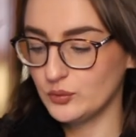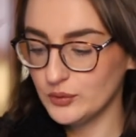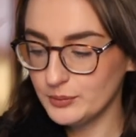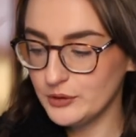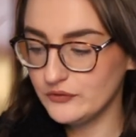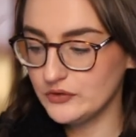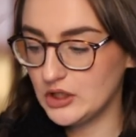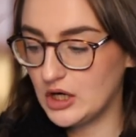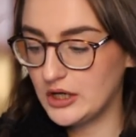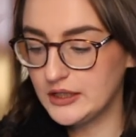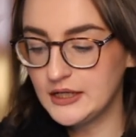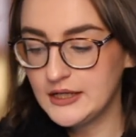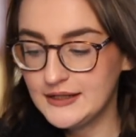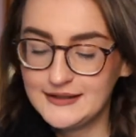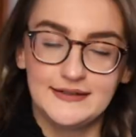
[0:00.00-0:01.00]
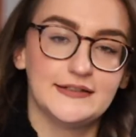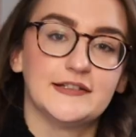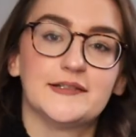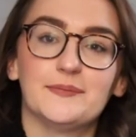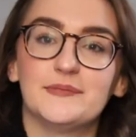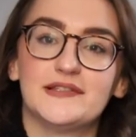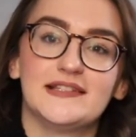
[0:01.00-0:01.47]
we're moving on to
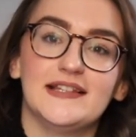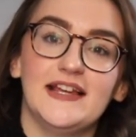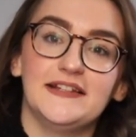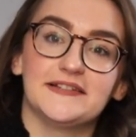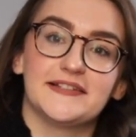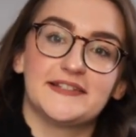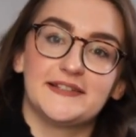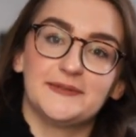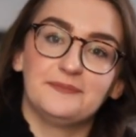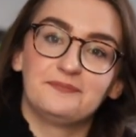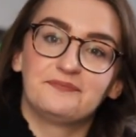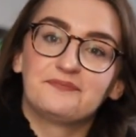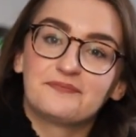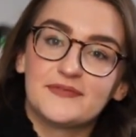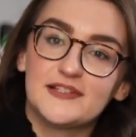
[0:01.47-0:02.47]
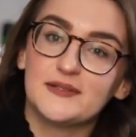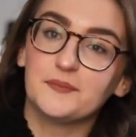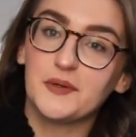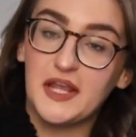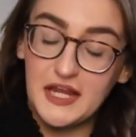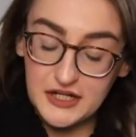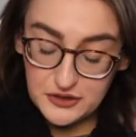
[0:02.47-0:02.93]
some scents,
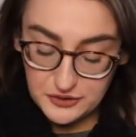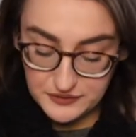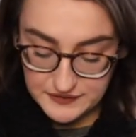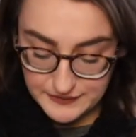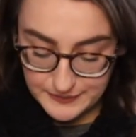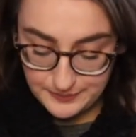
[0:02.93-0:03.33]
some candles.